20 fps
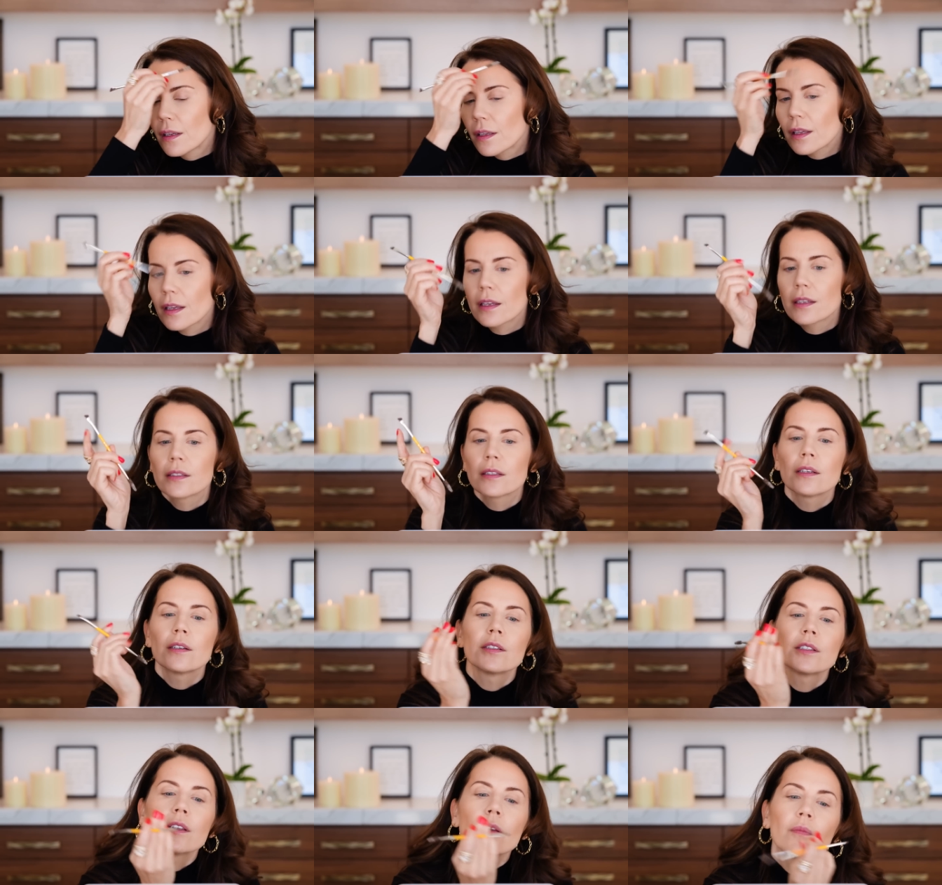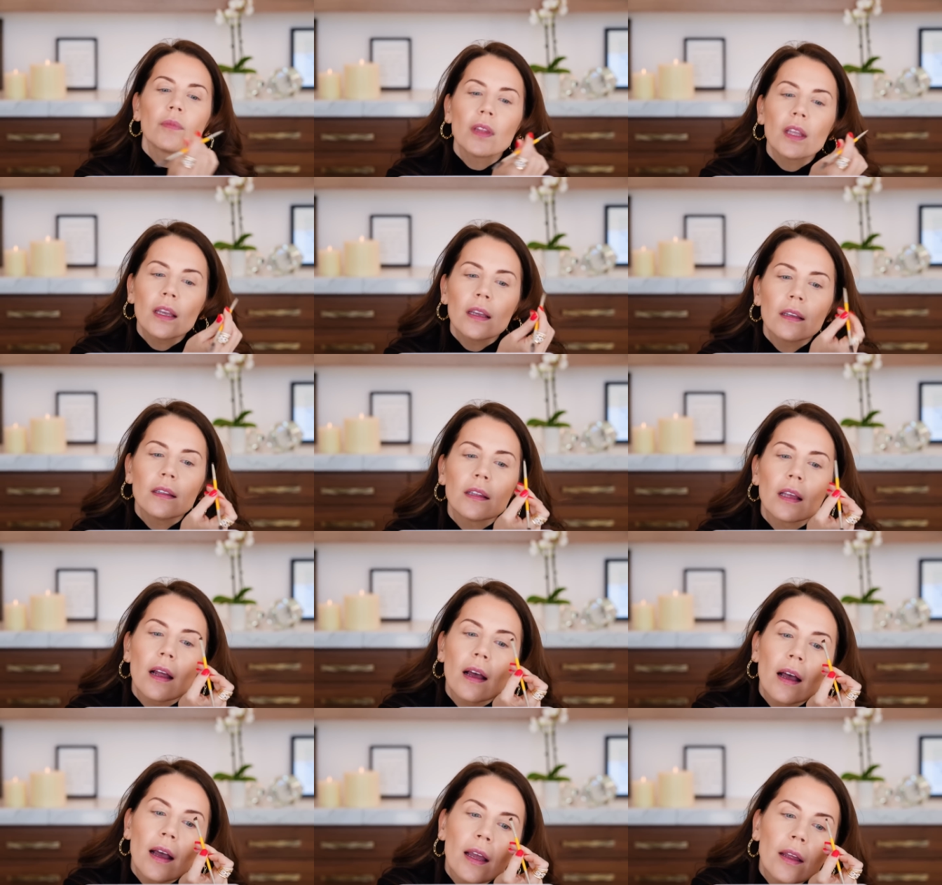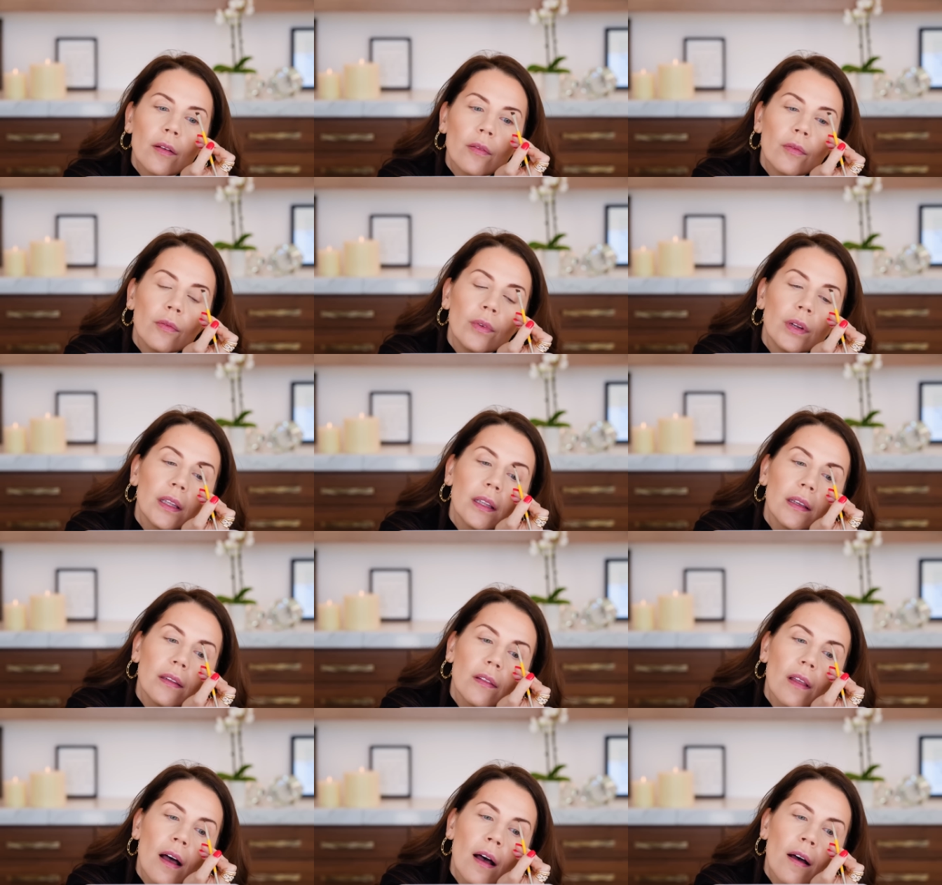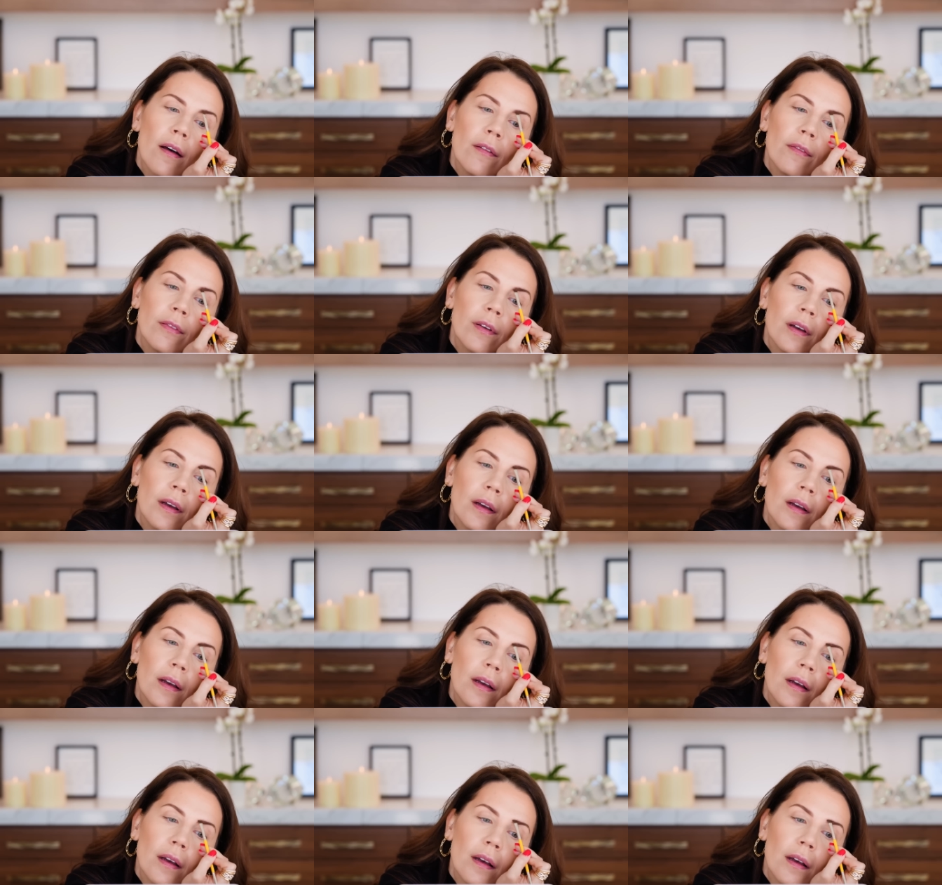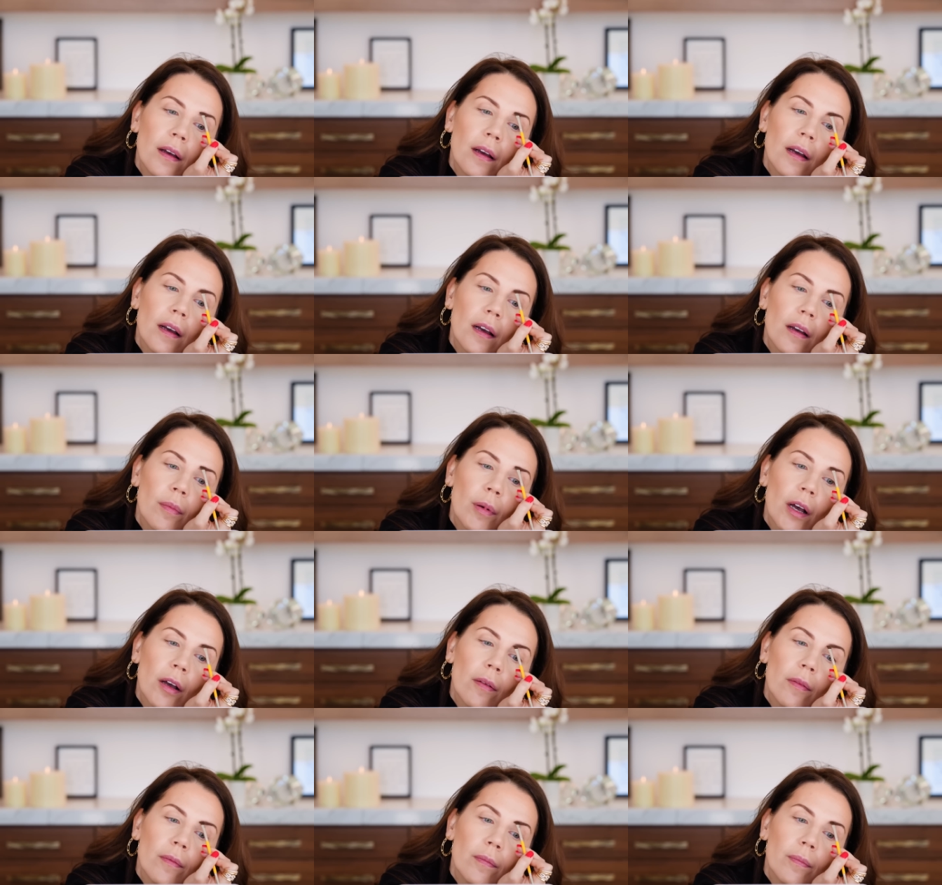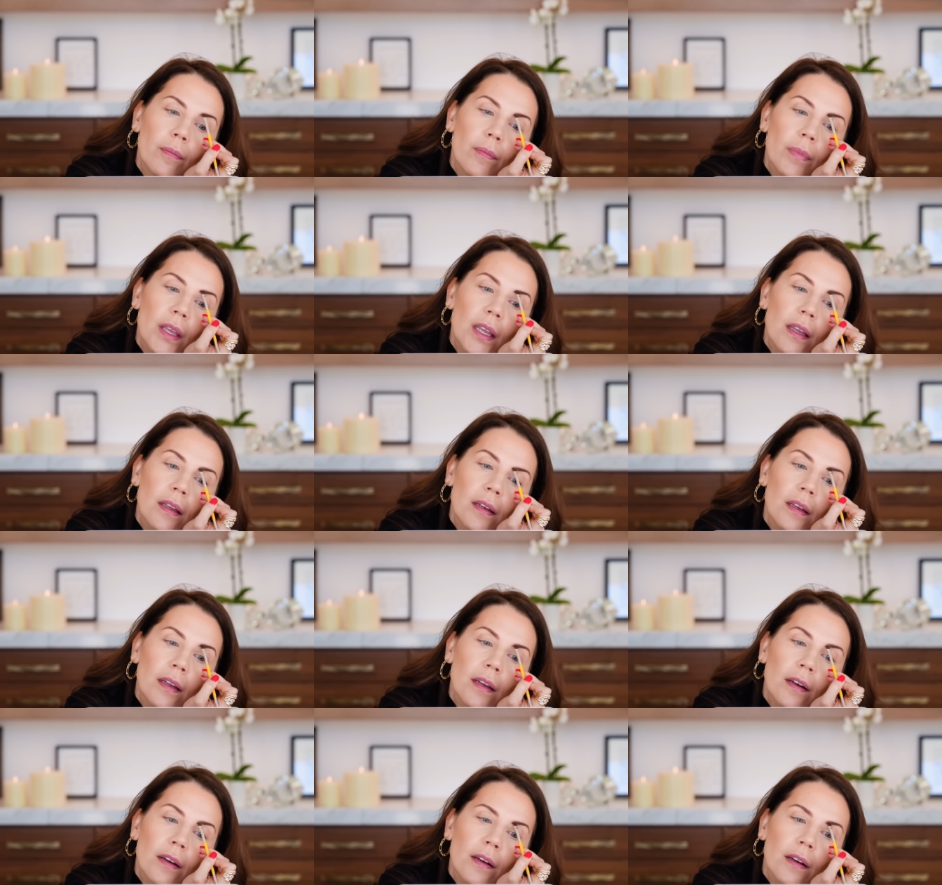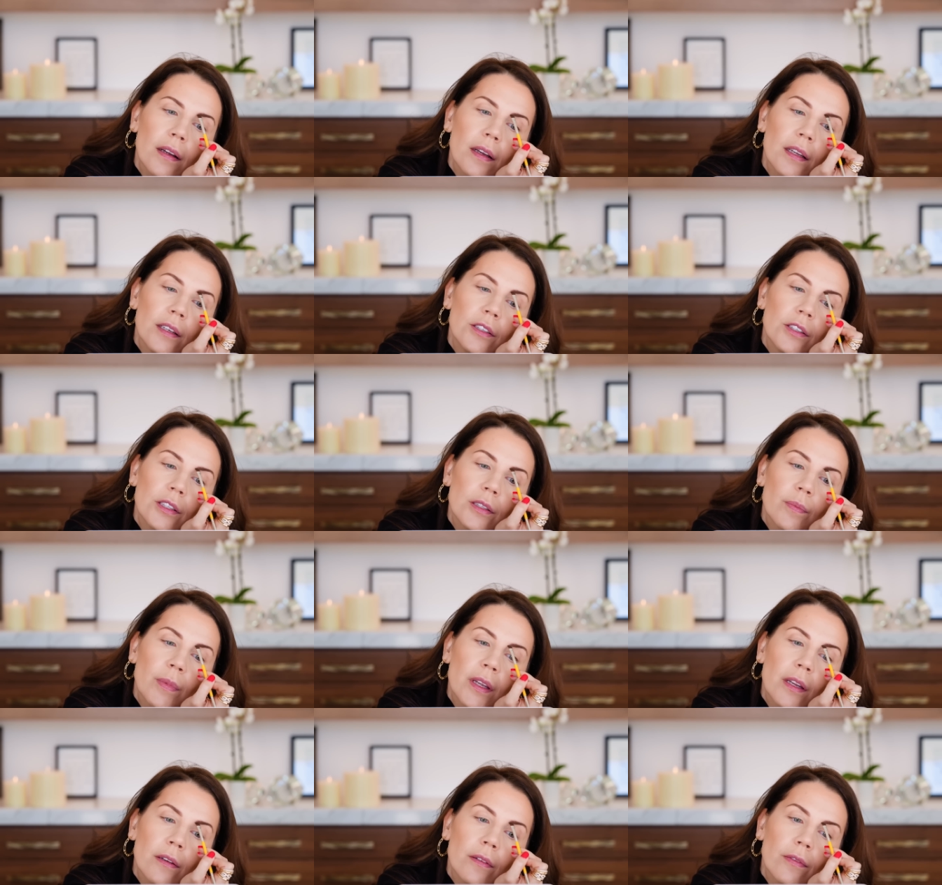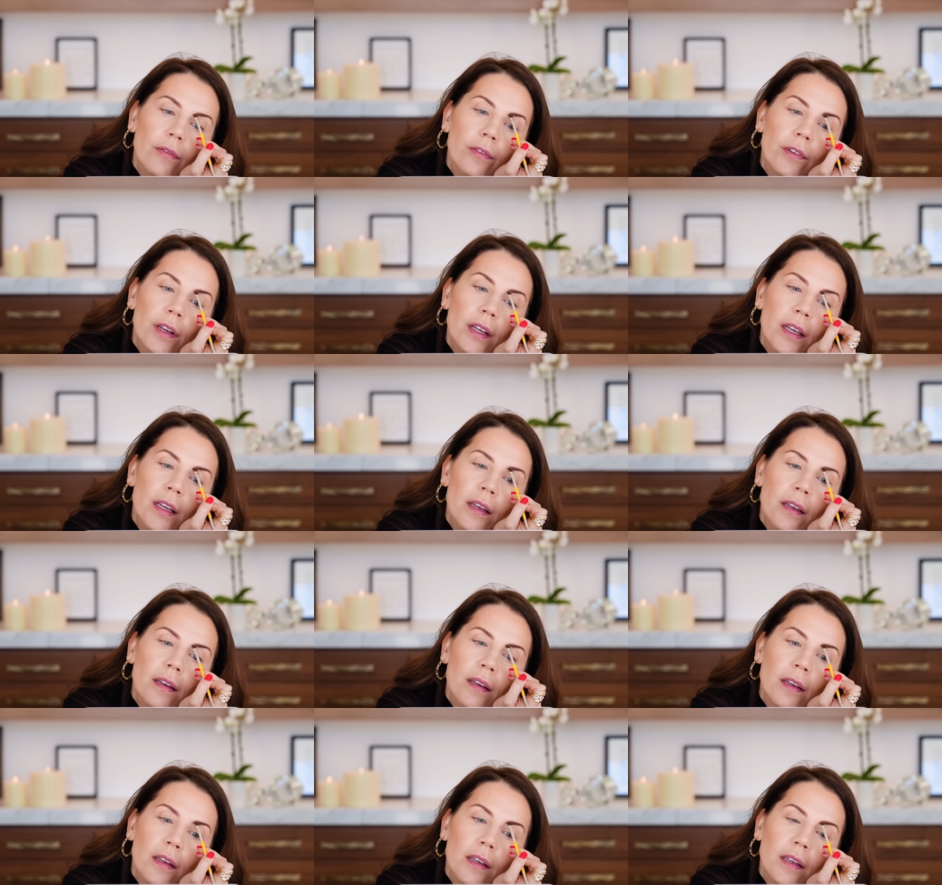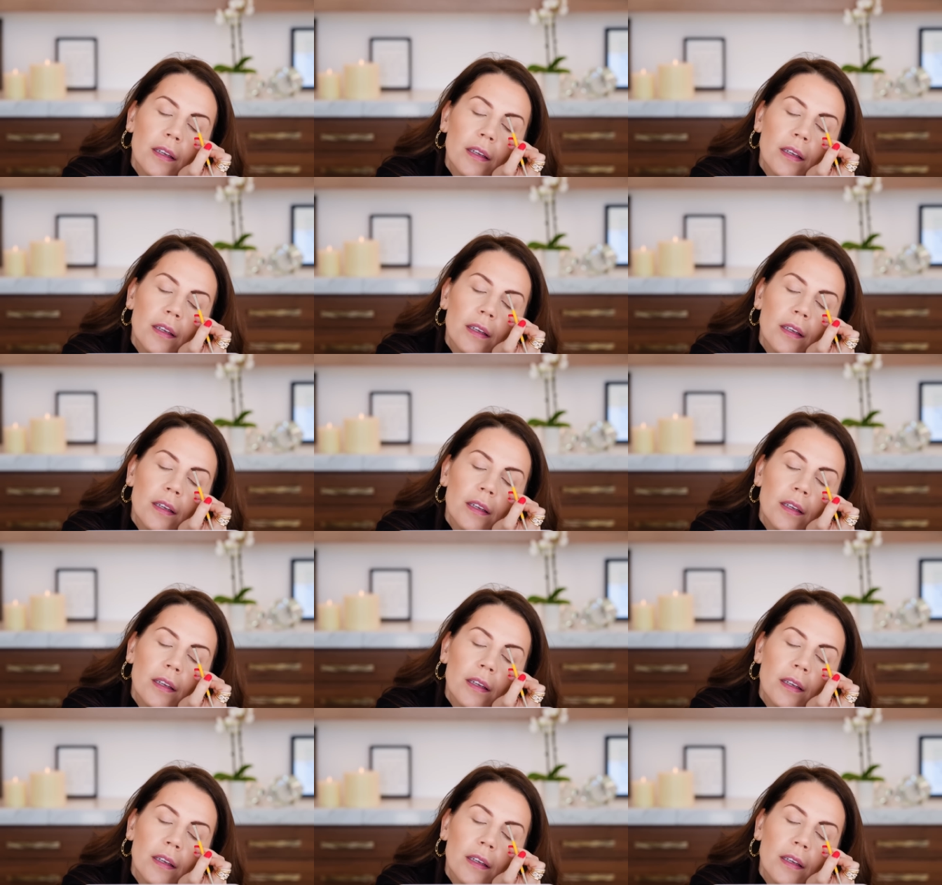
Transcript: Because there's something that I really love about being here and just being free